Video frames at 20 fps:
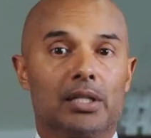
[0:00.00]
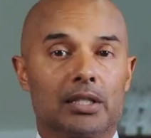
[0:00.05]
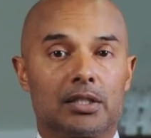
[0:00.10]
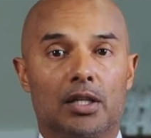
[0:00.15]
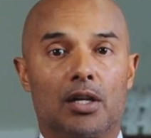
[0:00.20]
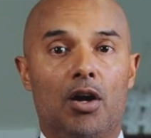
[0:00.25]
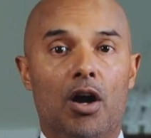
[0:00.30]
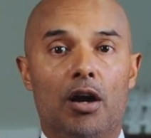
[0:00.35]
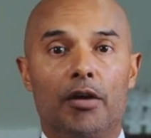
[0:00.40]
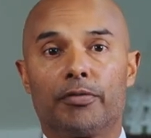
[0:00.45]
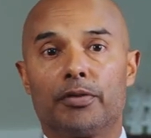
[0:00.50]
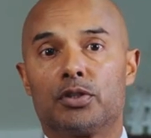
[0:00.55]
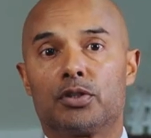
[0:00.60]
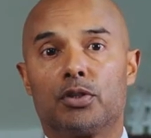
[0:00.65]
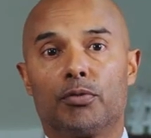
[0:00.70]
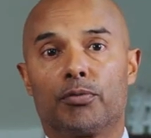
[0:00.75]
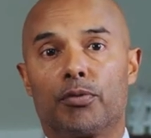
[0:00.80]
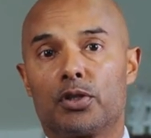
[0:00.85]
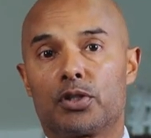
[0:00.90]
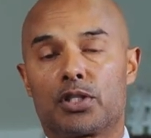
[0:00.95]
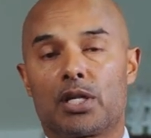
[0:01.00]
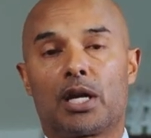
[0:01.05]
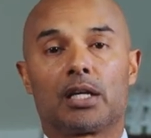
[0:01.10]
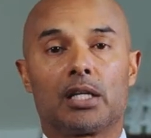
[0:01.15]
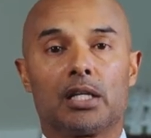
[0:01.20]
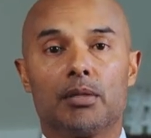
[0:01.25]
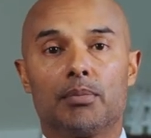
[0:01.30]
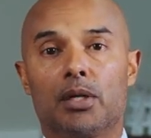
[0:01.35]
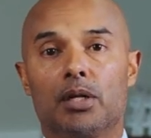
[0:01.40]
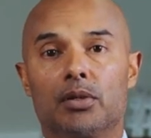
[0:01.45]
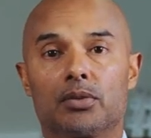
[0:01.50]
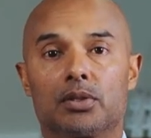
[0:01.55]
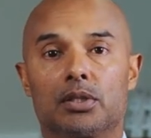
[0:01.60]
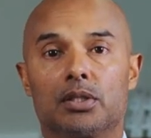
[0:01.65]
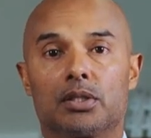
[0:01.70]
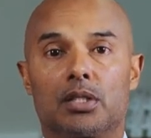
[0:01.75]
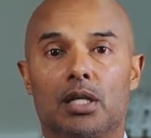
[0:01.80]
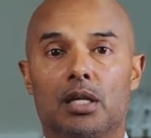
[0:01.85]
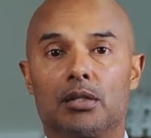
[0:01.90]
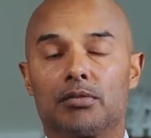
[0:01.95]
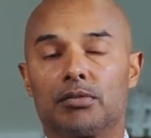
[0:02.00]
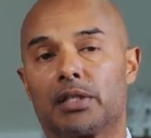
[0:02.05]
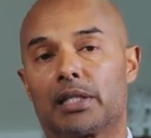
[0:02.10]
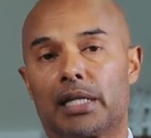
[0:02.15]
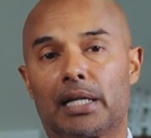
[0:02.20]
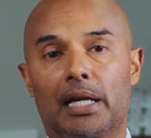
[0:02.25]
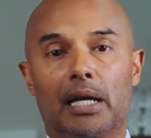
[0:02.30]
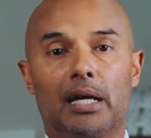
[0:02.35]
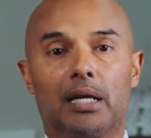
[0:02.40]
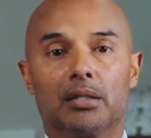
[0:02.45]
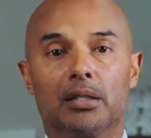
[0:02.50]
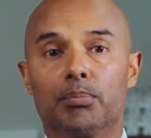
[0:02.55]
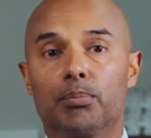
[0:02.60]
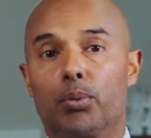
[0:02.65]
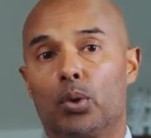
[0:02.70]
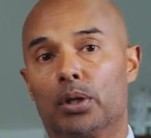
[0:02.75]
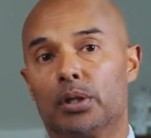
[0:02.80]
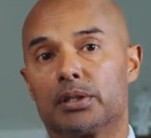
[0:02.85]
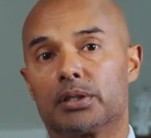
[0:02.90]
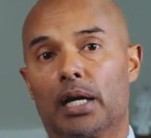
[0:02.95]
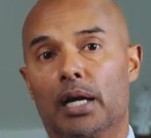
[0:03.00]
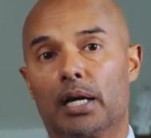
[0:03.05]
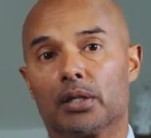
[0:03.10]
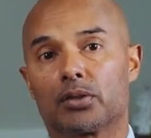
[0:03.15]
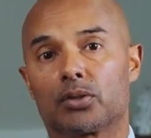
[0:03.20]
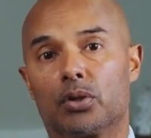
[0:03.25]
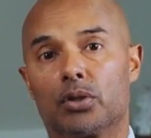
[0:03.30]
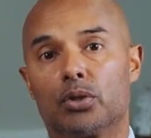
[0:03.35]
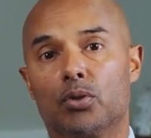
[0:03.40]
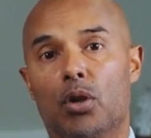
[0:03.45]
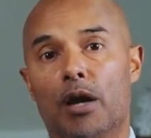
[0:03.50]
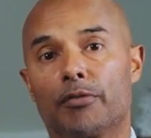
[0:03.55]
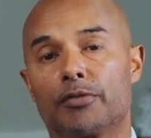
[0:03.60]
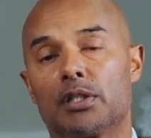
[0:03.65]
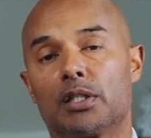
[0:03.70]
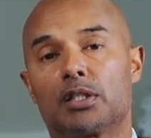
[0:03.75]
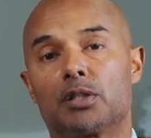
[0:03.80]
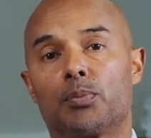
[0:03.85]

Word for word: you get to the office, you first check emails instead of looking at important tasks, or you often